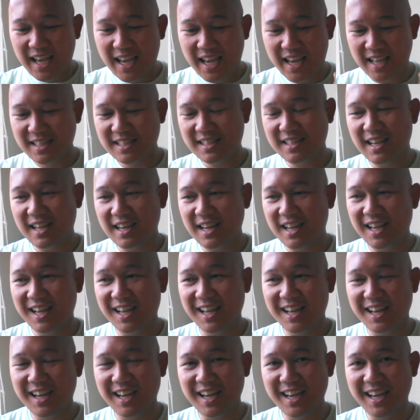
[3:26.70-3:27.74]
it's
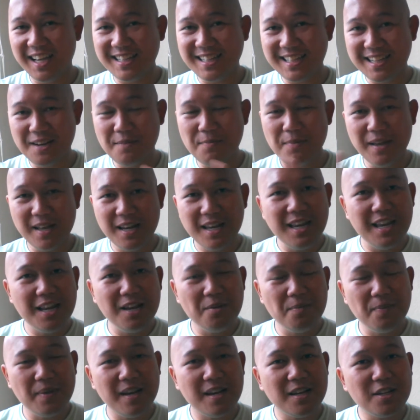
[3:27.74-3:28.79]
gonna be a
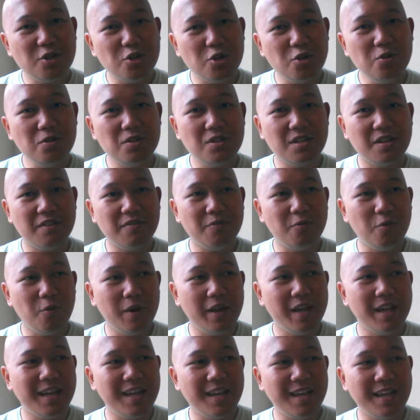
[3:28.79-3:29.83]
little bit intrusive
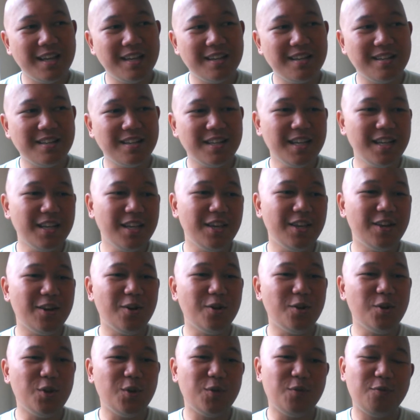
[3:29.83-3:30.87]
when
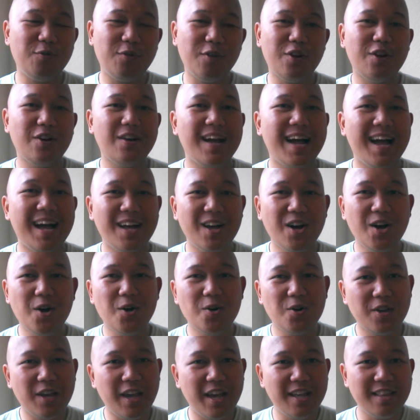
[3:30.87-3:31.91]
you figure out, oh,
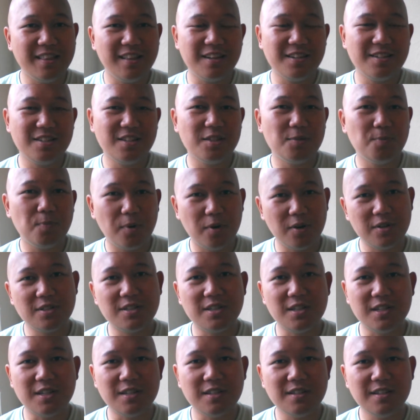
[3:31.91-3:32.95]
okay, there's this
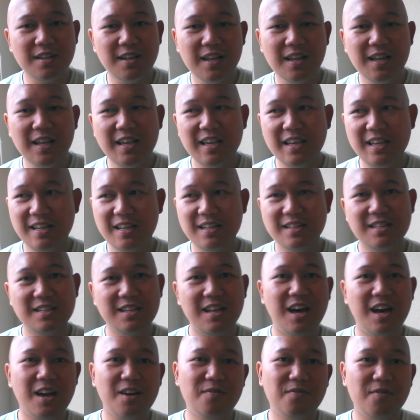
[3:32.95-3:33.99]
person, he does a
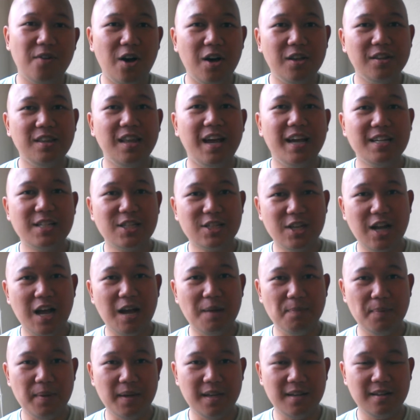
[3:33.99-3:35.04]
lot of online
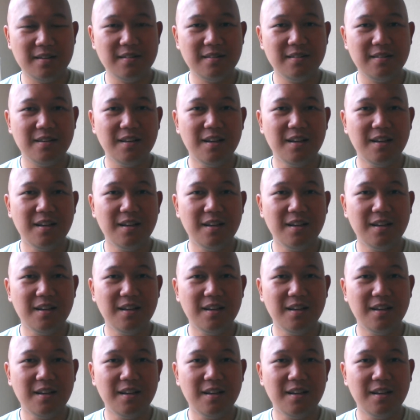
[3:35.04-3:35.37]
shopping,